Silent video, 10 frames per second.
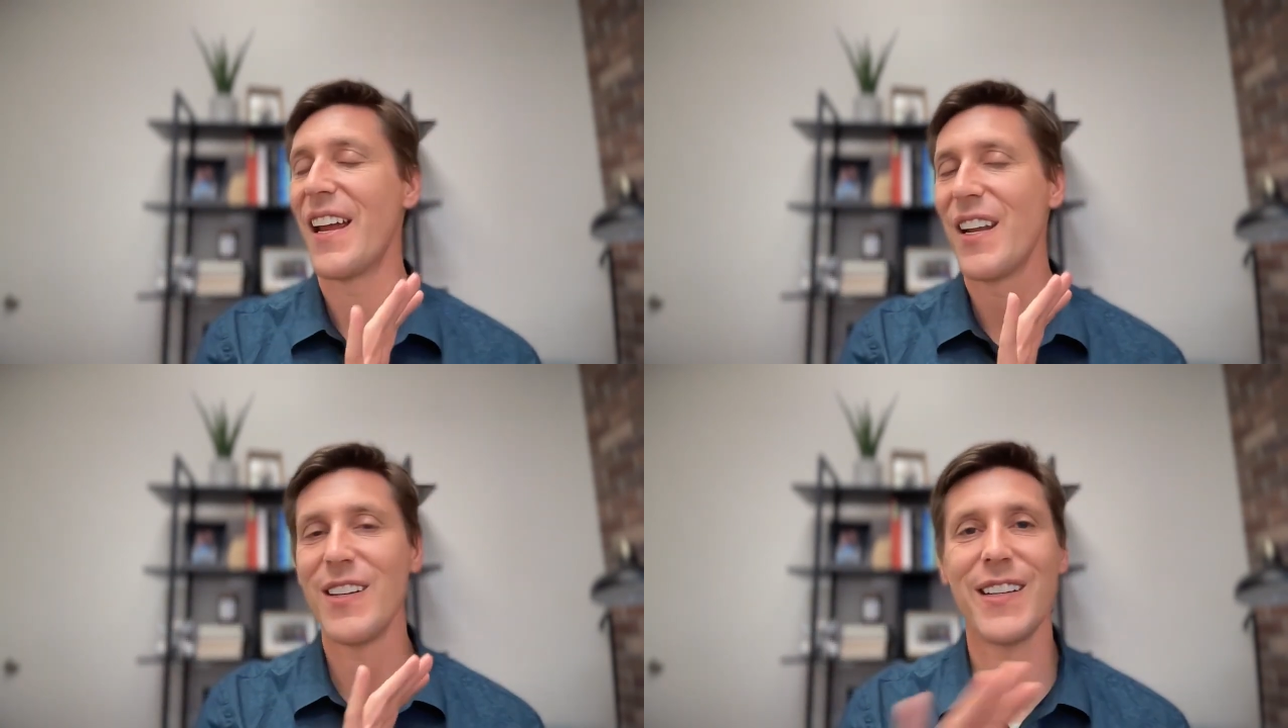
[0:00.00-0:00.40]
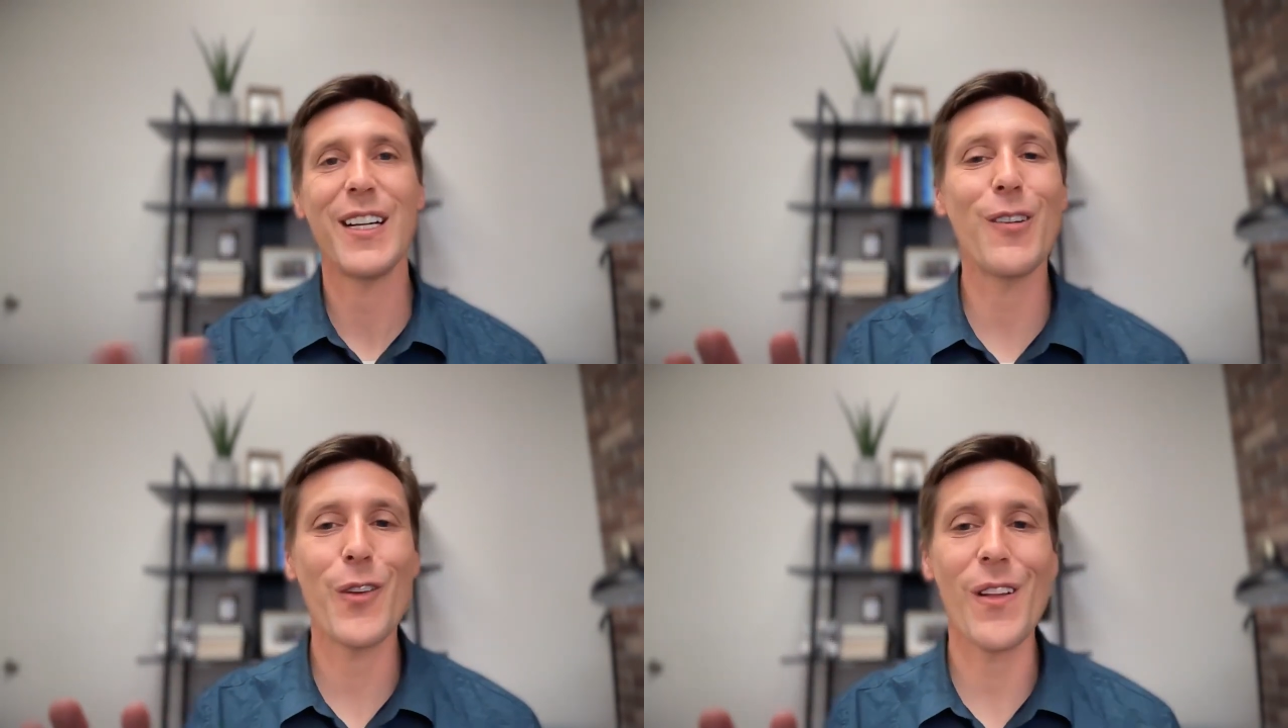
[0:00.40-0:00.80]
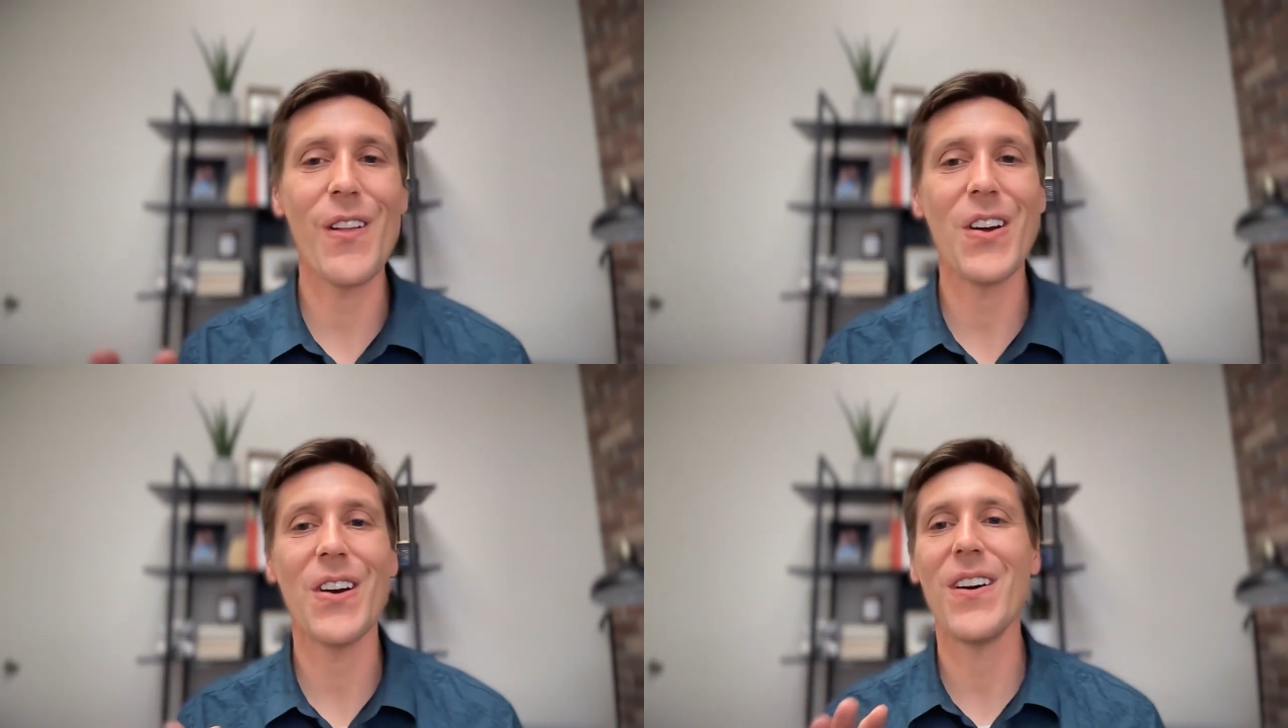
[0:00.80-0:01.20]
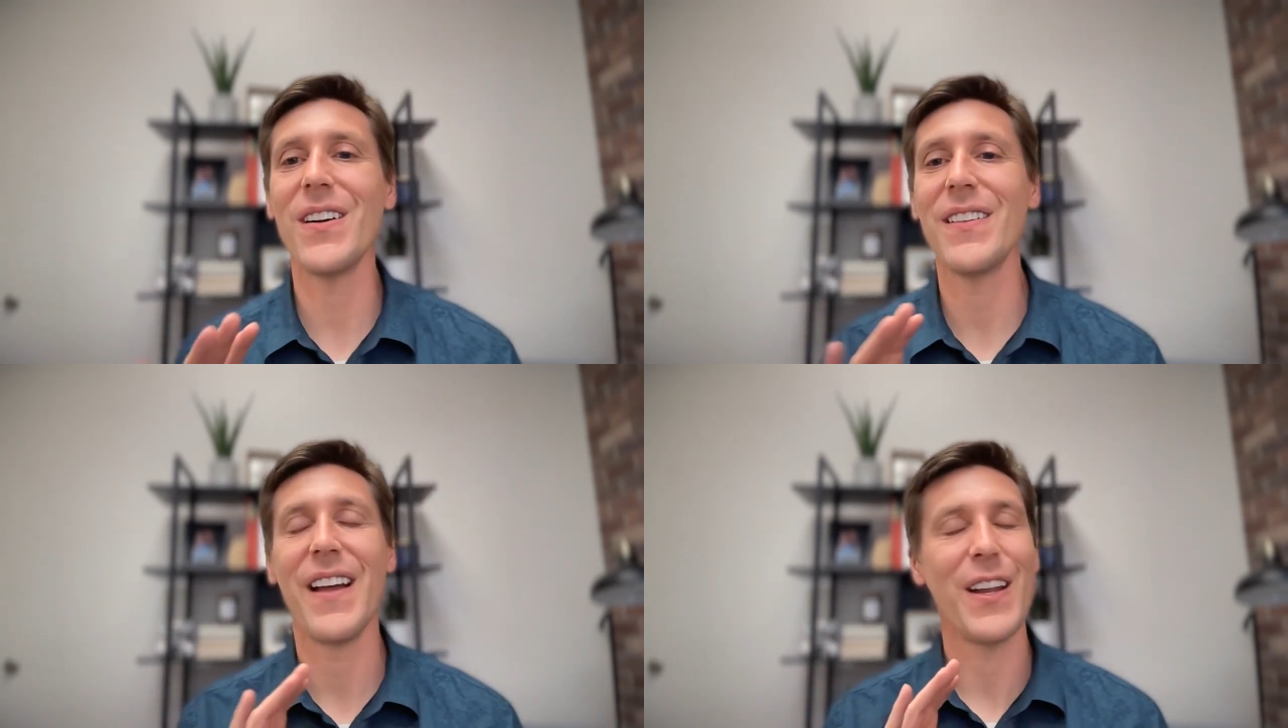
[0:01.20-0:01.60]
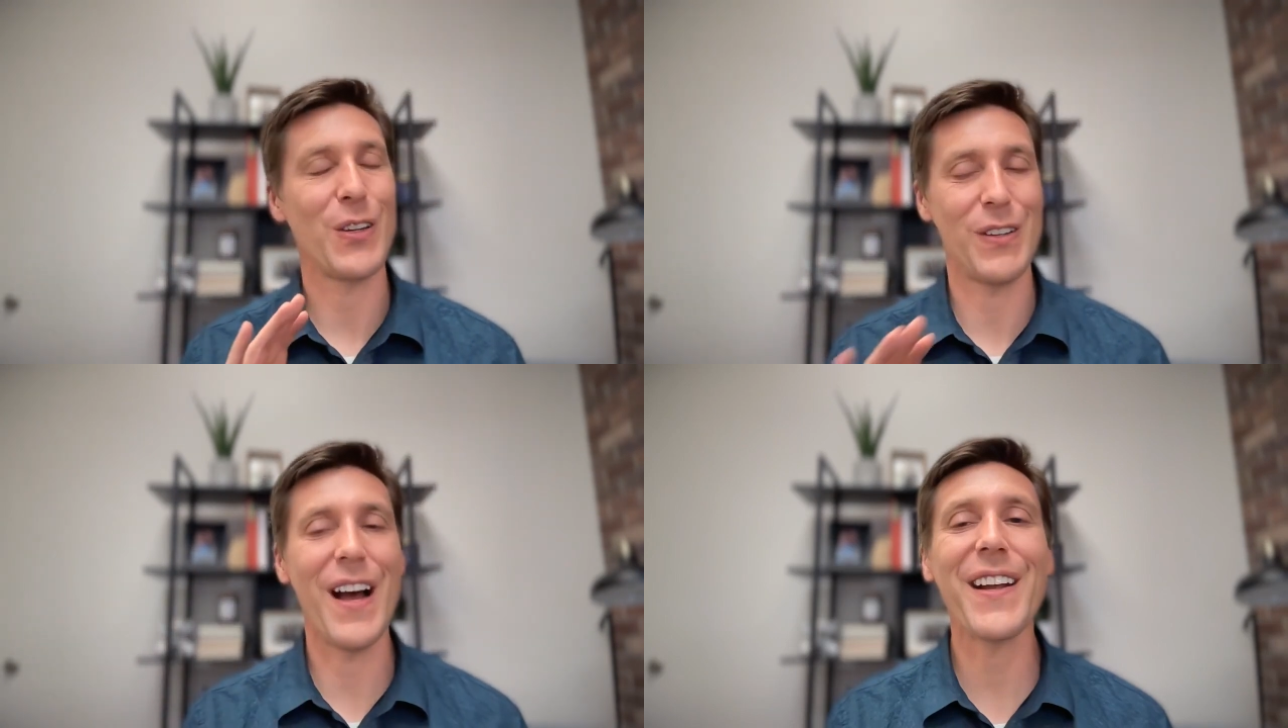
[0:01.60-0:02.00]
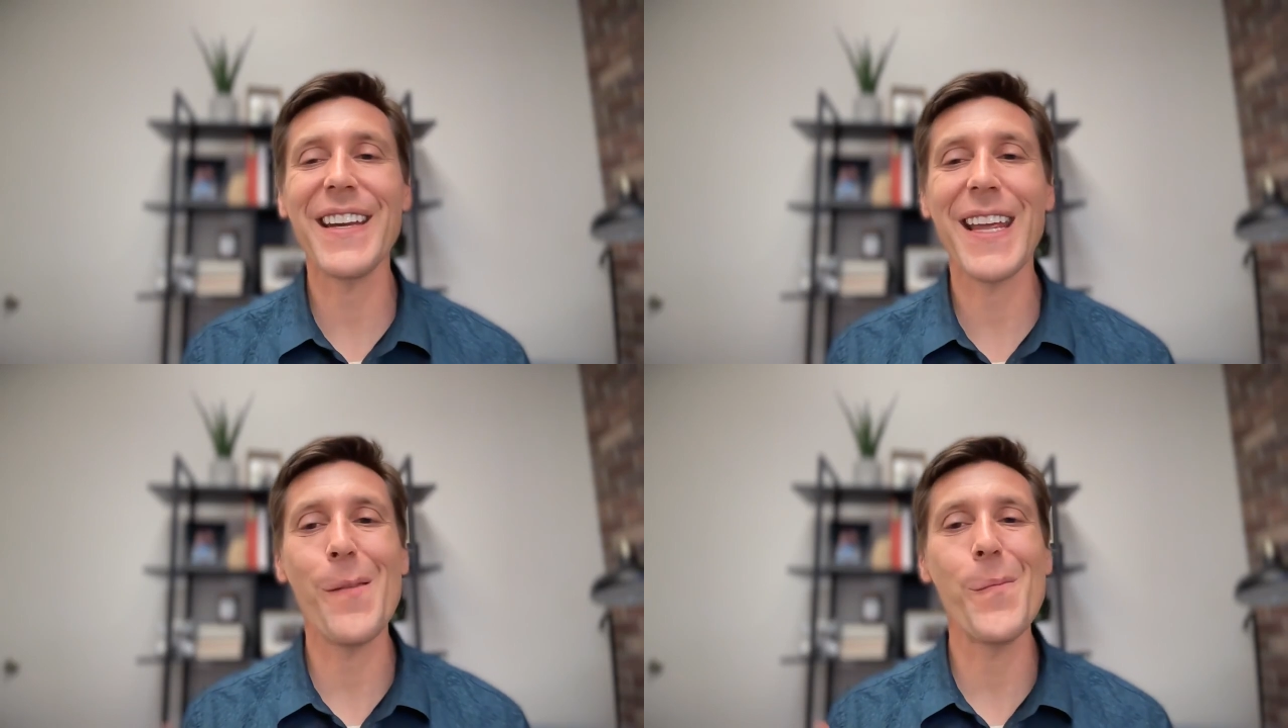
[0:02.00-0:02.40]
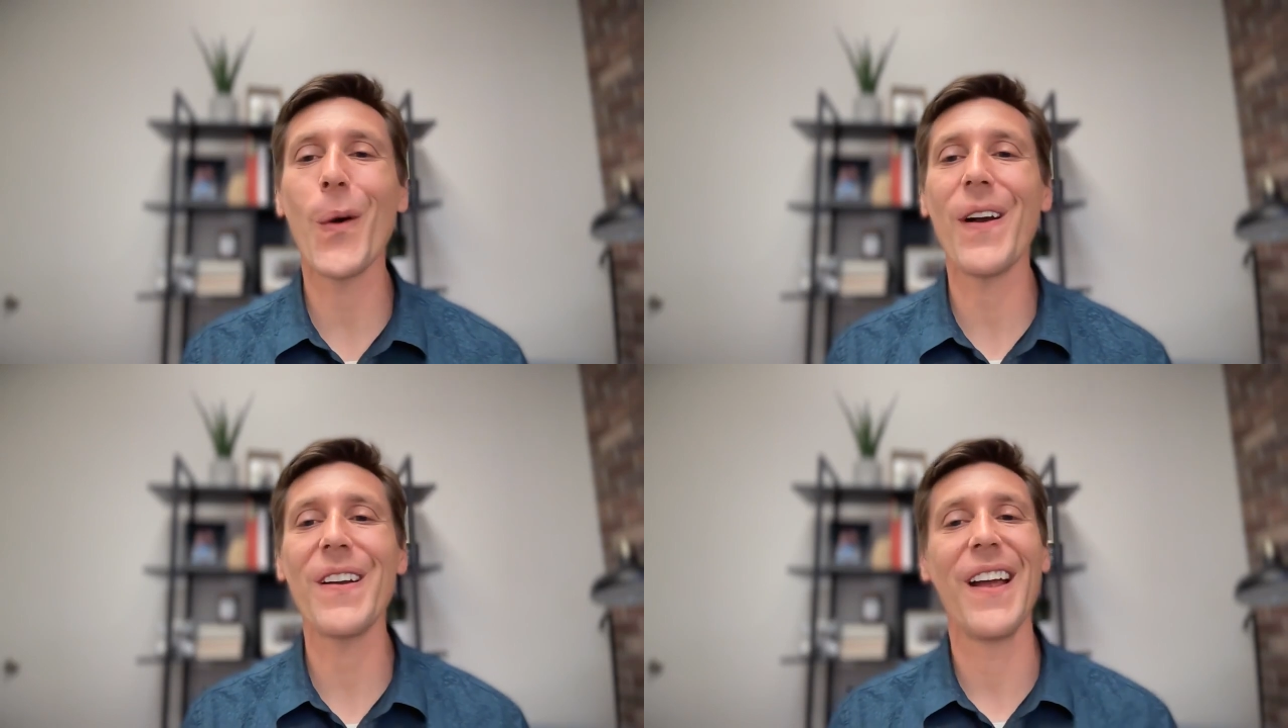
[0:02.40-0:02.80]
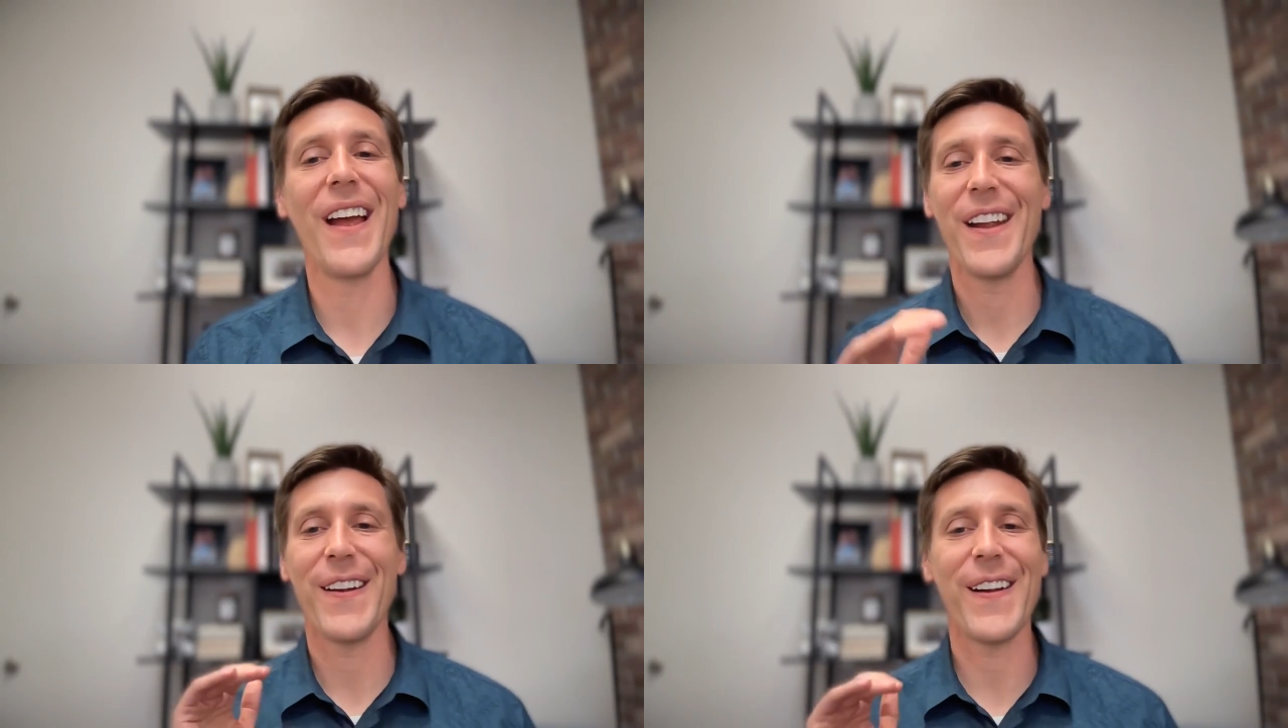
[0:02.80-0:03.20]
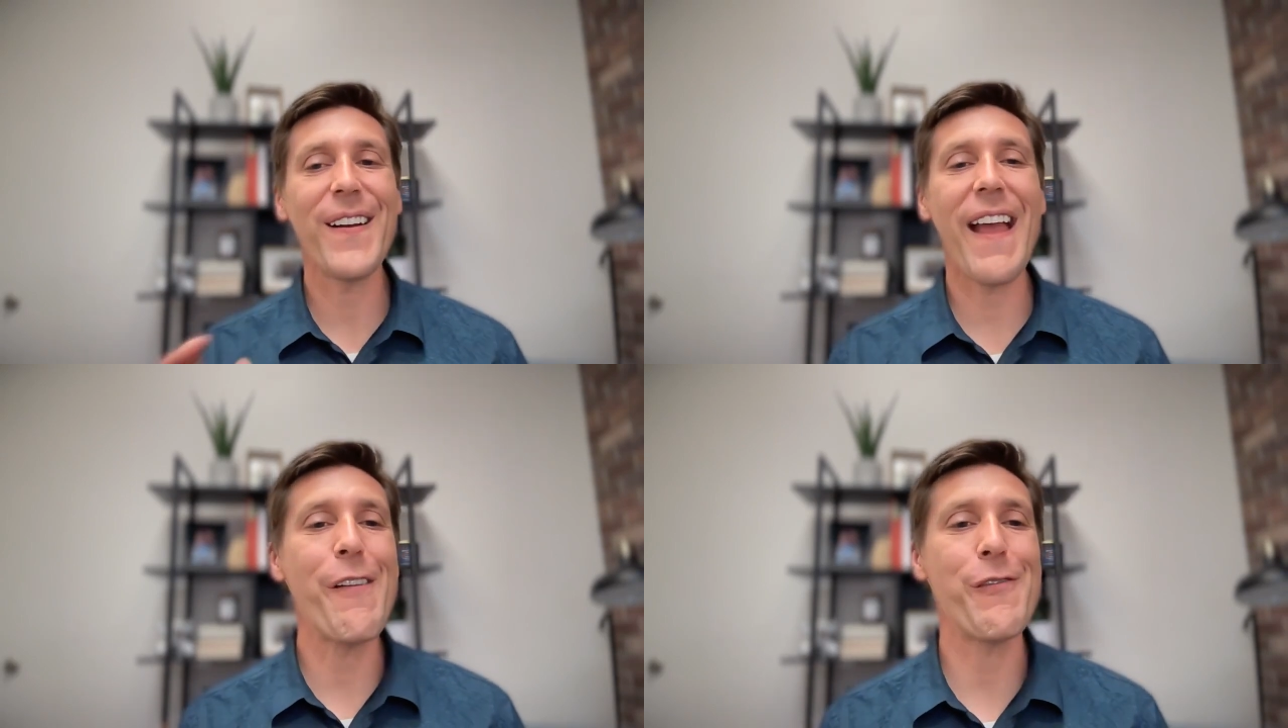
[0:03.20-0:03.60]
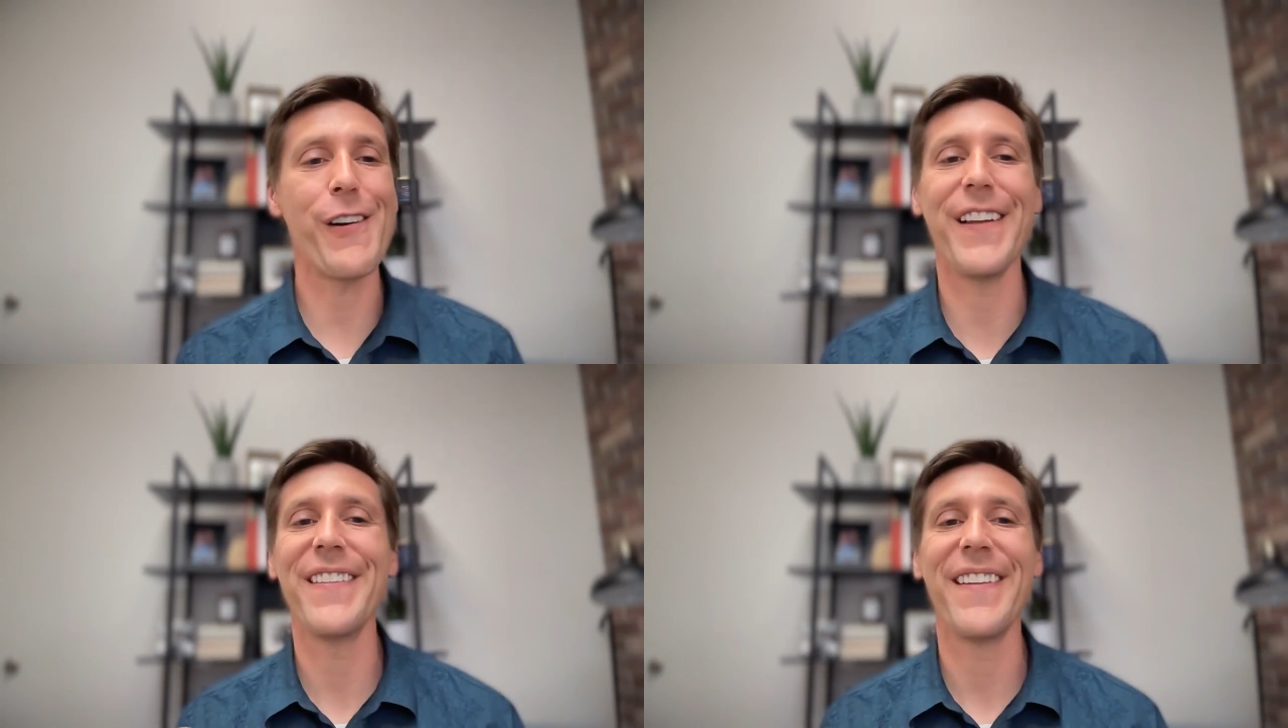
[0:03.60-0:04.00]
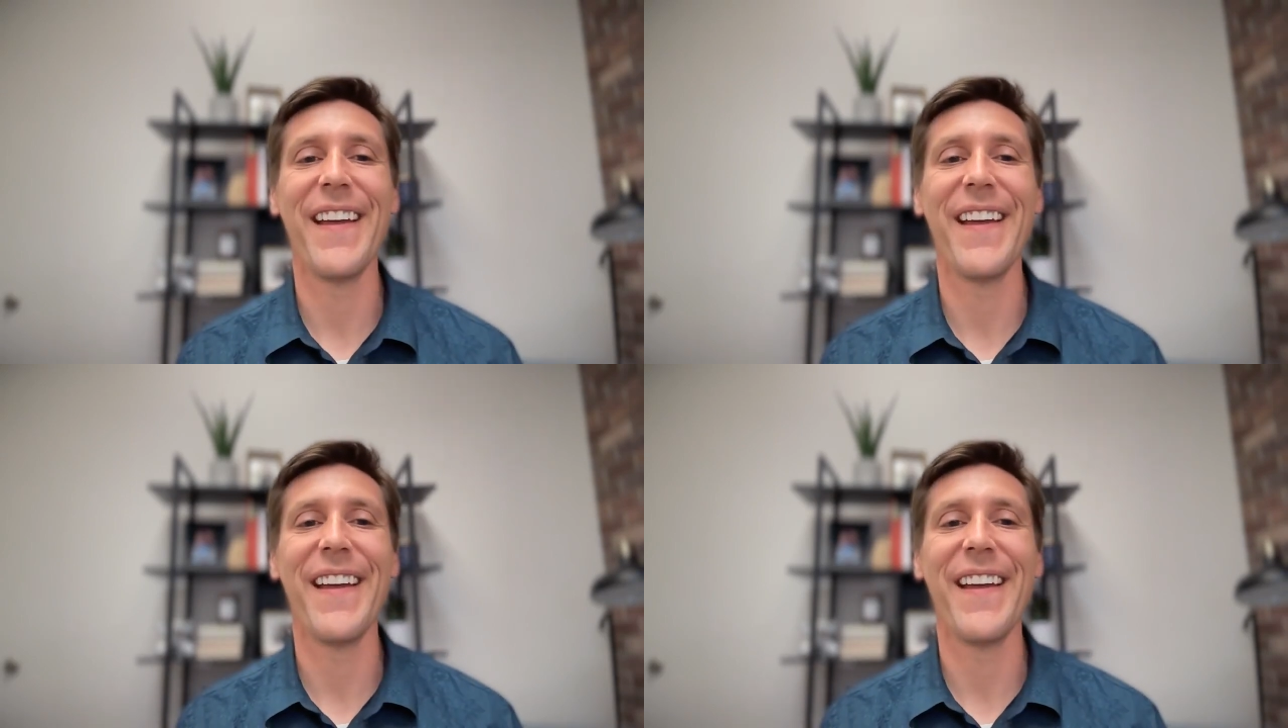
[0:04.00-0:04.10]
you're here for the long haul, you're not going to get bored, you're here to have fun,